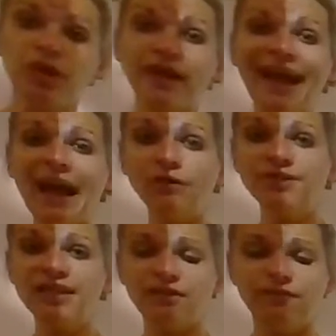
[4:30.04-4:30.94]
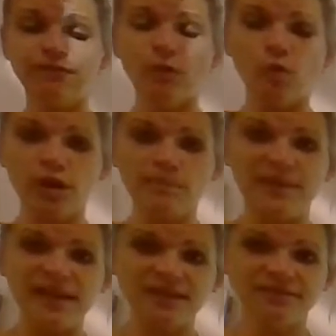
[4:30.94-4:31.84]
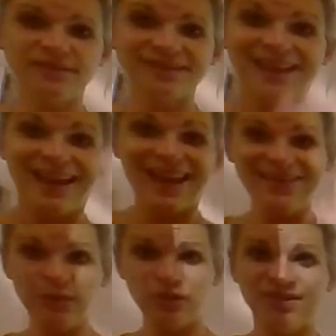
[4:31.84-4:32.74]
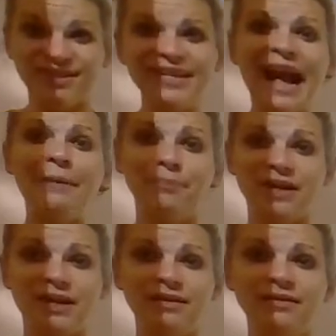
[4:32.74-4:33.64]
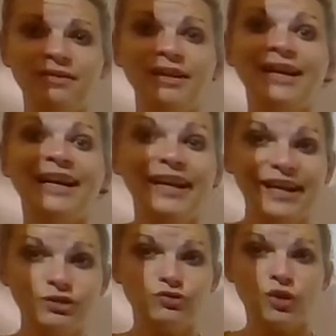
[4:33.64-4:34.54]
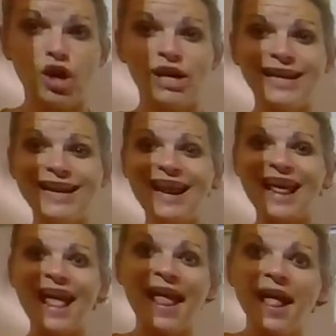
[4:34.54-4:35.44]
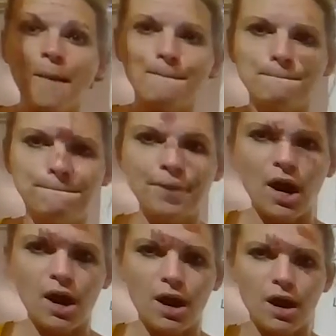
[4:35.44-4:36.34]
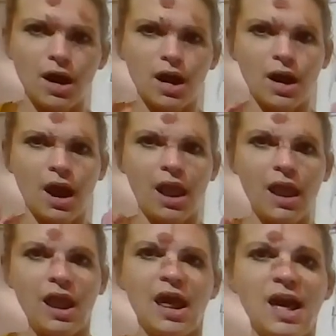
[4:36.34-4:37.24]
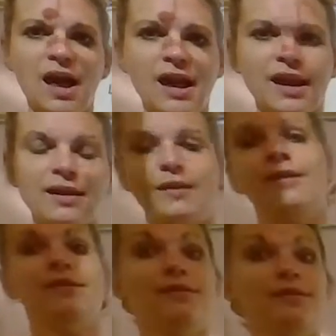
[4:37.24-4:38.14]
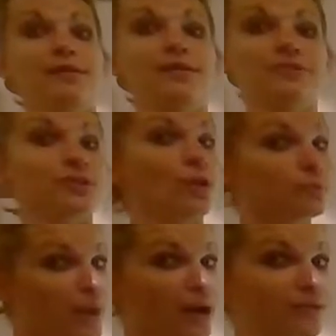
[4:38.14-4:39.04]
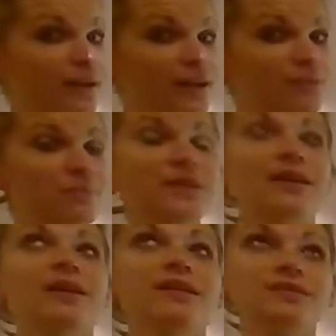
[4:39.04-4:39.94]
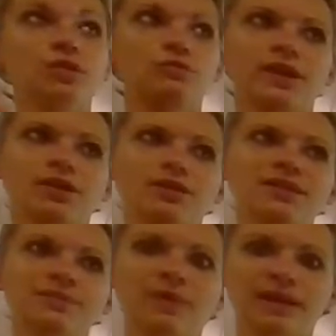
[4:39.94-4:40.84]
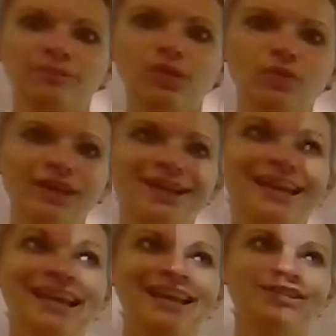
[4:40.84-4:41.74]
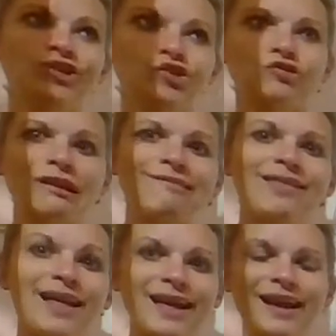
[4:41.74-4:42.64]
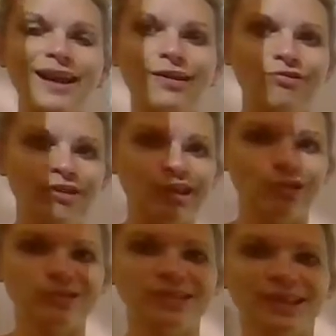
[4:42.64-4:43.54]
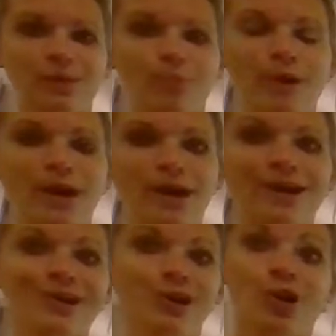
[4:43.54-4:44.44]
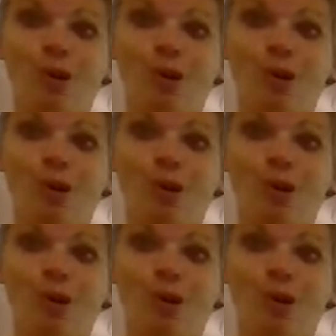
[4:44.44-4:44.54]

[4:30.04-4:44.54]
counting 4 beats and then we're stopping and drawing a bar line. It was called bar line because, oh my goodness, mind blowing. It's a straight line that looks like a bar.